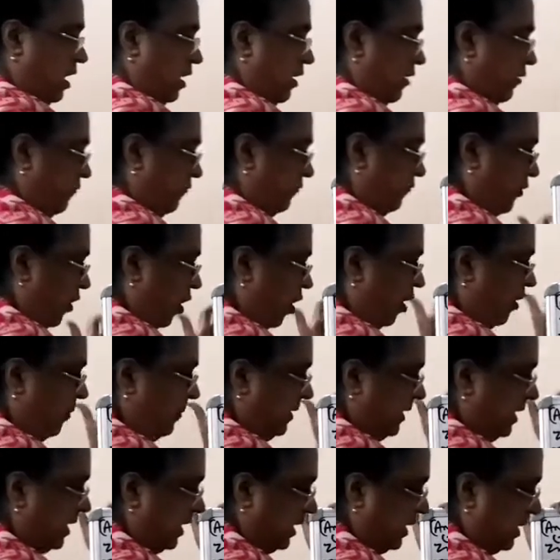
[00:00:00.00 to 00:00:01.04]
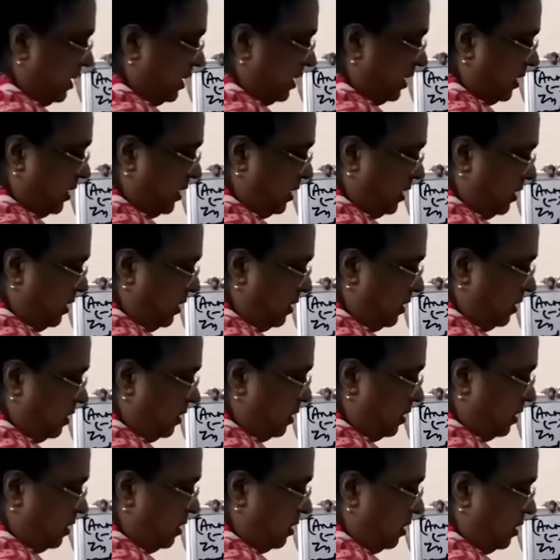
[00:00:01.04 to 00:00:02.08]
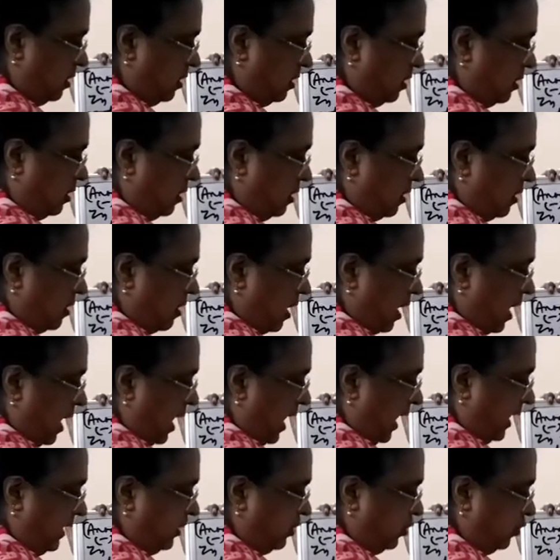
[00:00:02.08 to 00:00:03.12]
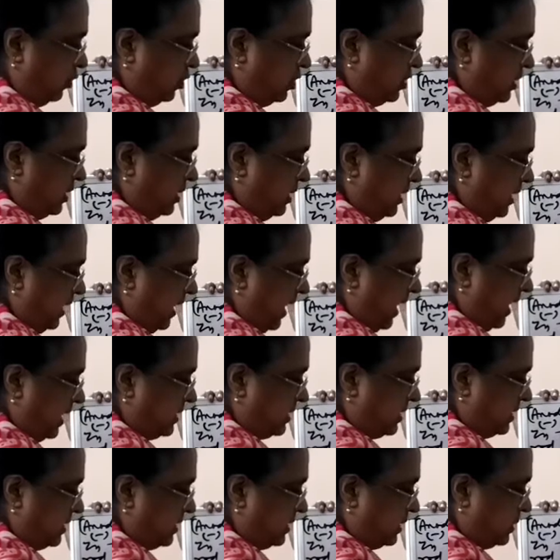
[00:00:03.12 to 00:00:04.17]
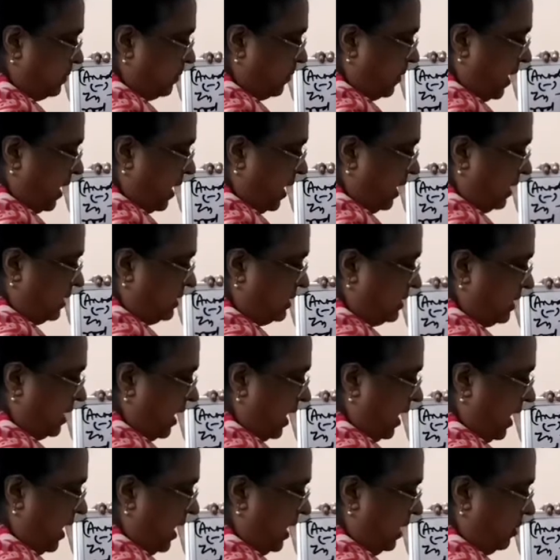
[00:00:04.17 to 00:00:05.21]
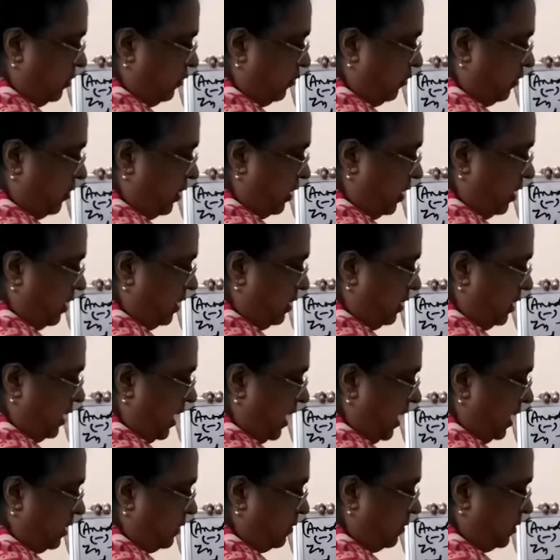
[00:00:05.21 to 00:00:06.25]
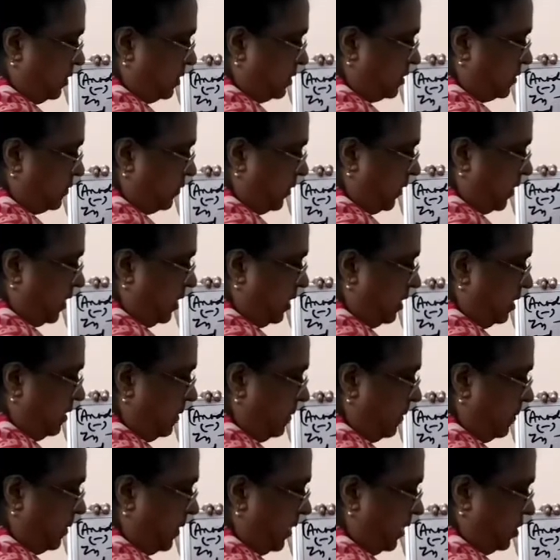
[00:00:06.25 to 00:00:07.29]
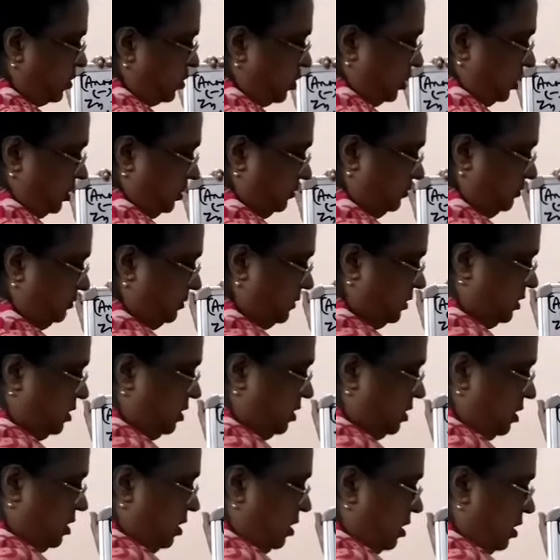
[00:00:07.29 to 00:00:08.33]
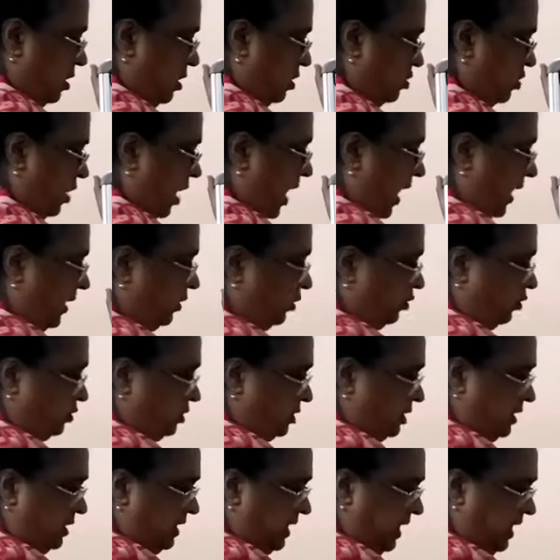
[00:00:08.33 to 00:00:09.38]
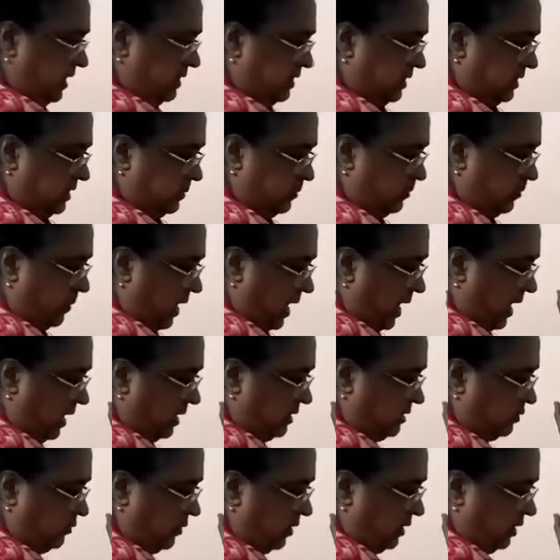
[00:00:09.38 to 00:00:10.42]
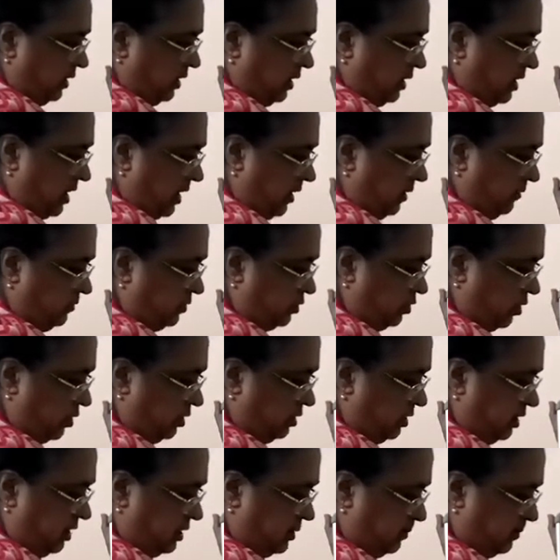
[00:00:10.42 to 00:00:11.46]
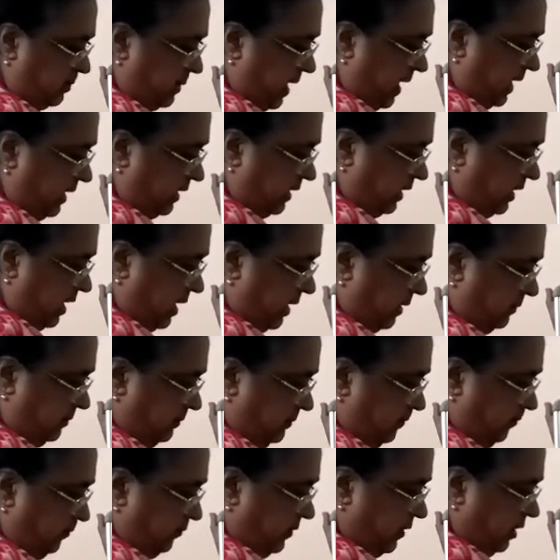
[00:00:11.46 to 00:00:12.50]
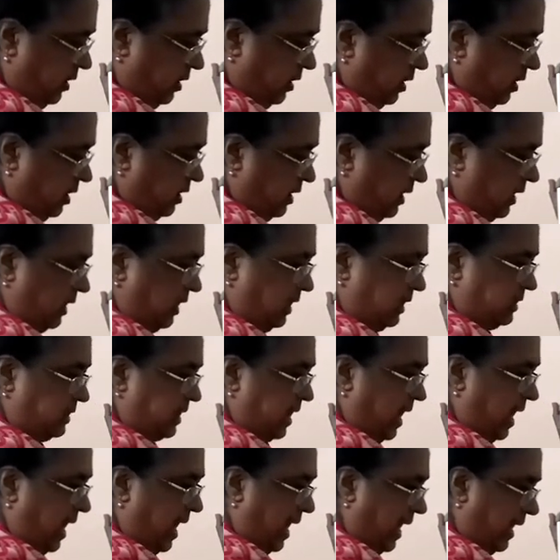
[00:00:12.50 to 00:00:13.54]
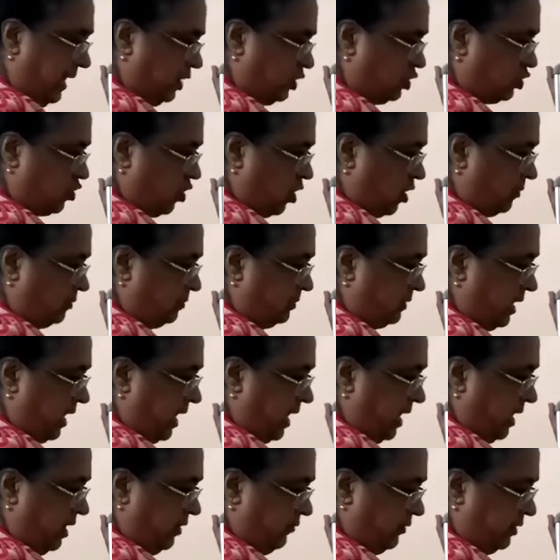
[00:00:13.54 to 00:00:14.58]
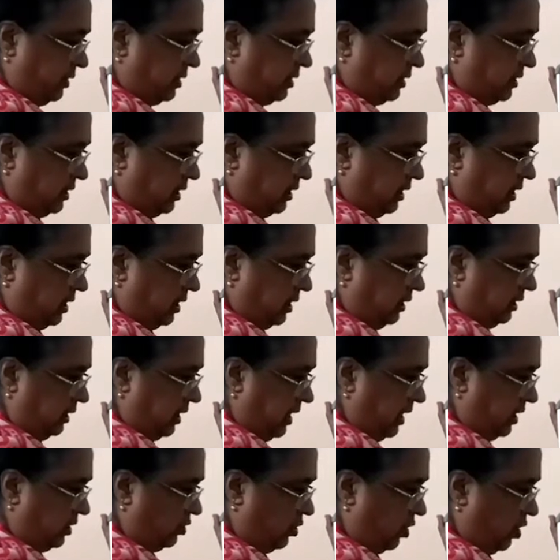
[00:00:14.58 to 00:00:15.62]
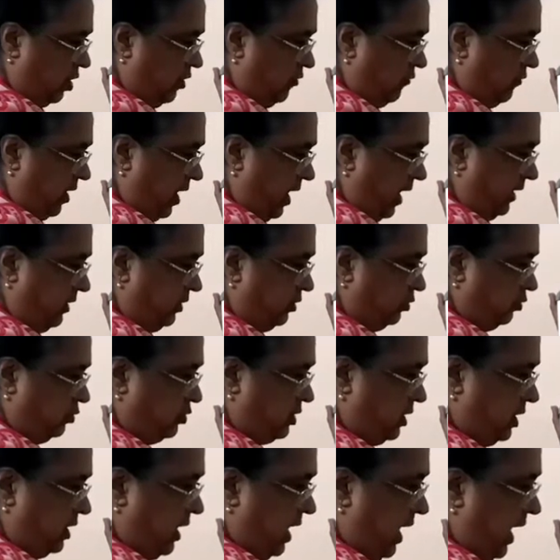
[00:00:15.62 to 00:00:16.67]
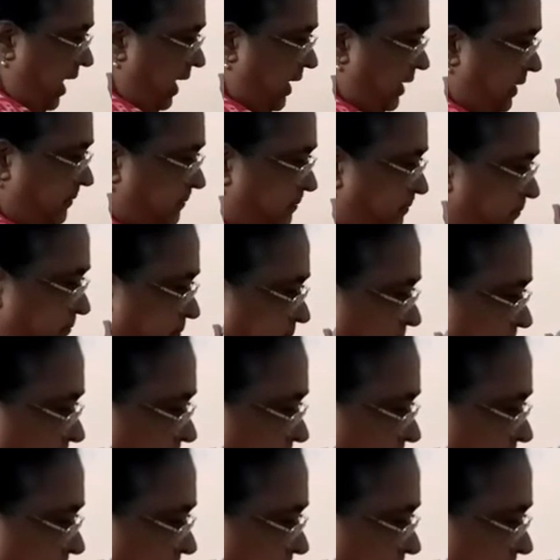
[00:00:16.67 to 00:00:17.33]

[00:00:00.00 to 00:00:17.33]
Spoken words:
From here, hydrogen gas is passed at 1 atmosphere pressure. So hydrogen gas is passed, when it comes on this platinum, it is adsorbed there, which is in contact of hydrogen ion.